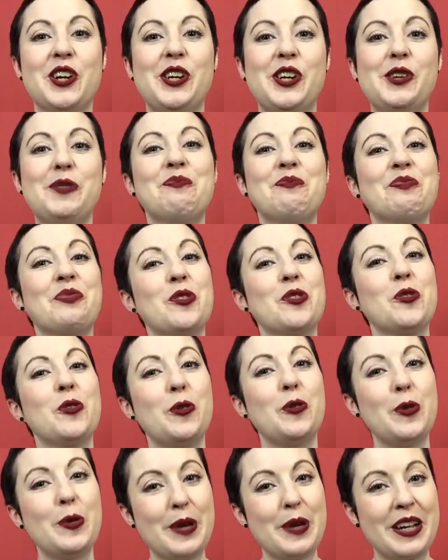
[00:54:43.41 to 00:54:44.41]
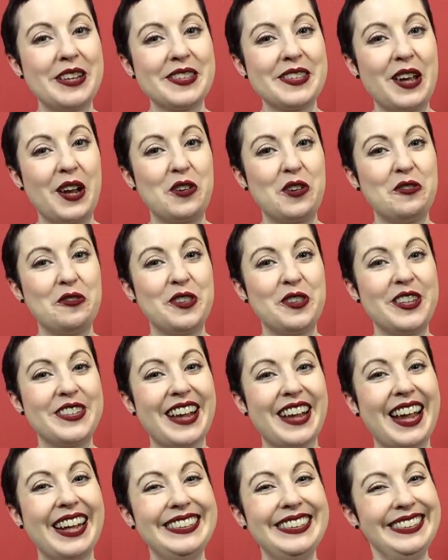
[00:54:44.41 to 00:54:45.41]
you, so we might sign off for the
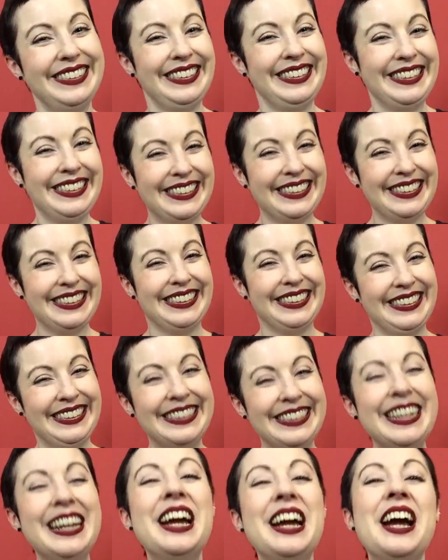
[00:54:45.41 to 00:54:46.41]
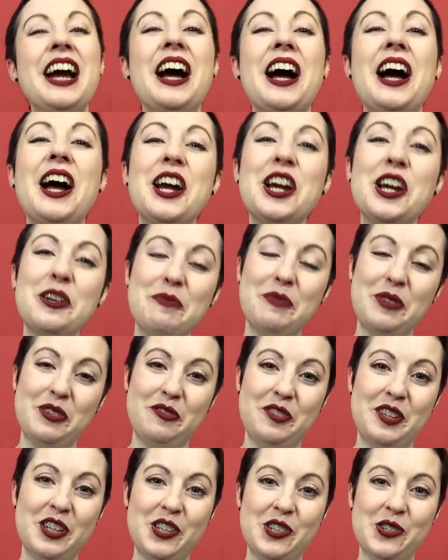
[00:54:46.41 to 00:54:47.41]
day. I hope
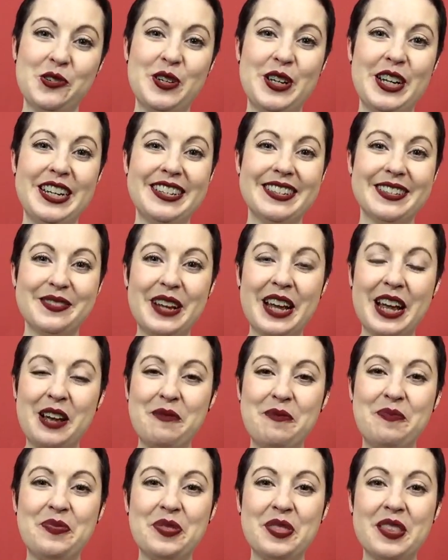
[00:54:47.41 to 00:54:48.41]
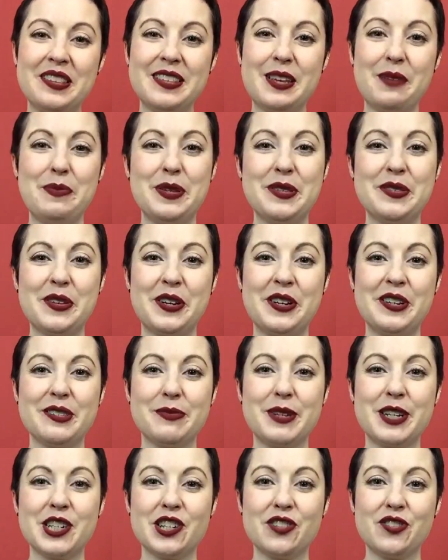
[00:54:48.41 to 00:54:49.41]
you've enjoyed this episode as
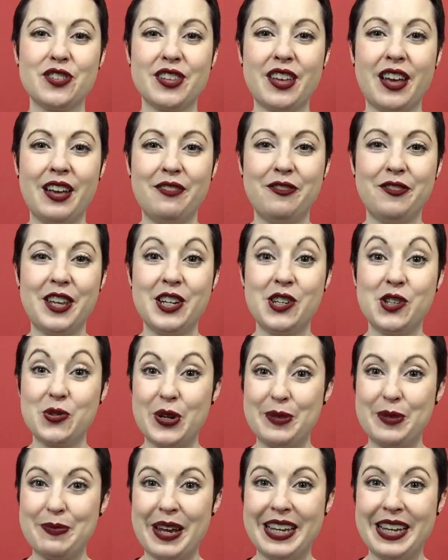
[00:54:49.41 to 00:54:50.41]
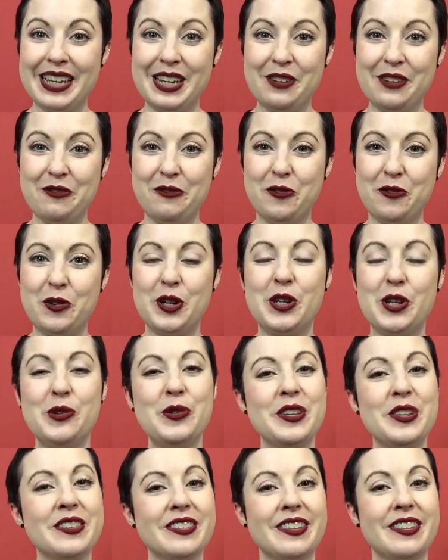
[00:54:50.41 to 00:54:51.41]
much as I've enjoyed making it for you.
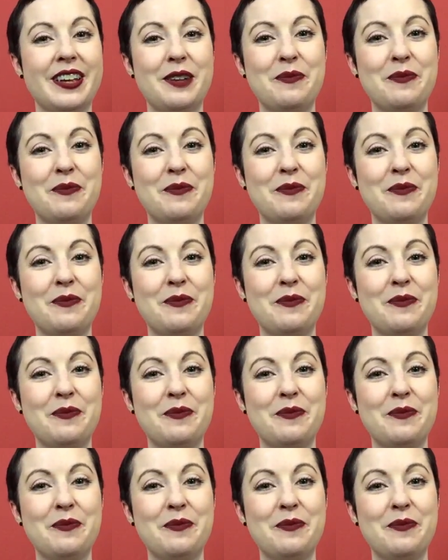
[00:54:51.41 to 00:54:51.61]
It's